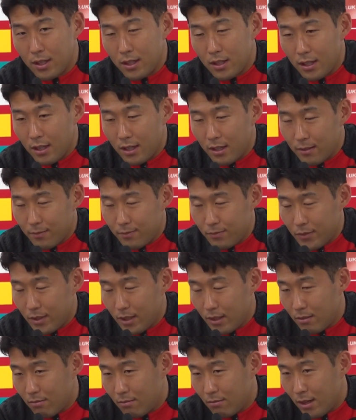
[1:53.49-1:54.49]

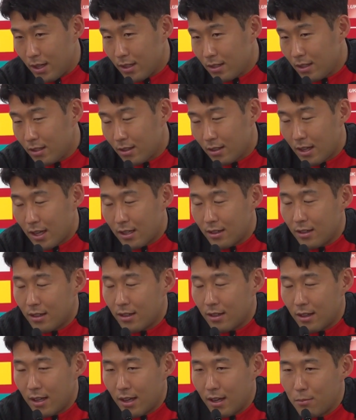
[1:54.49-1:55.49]
I think
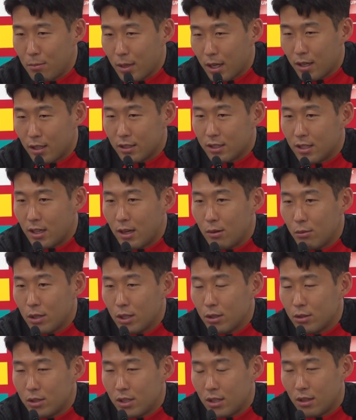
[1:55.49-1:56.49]
that because
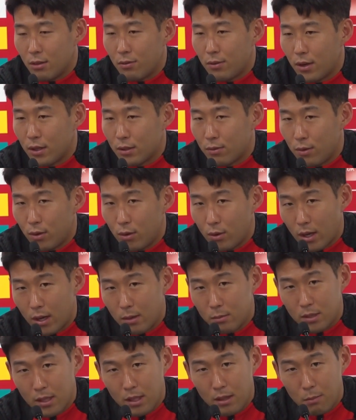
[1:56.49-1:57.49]
when you see the first four
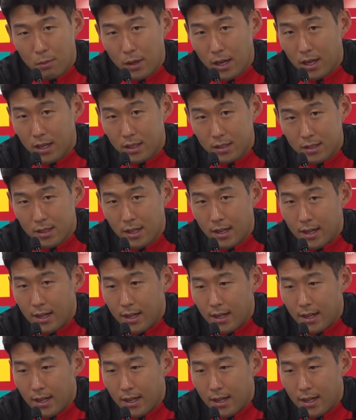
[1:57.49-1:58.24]
games that the players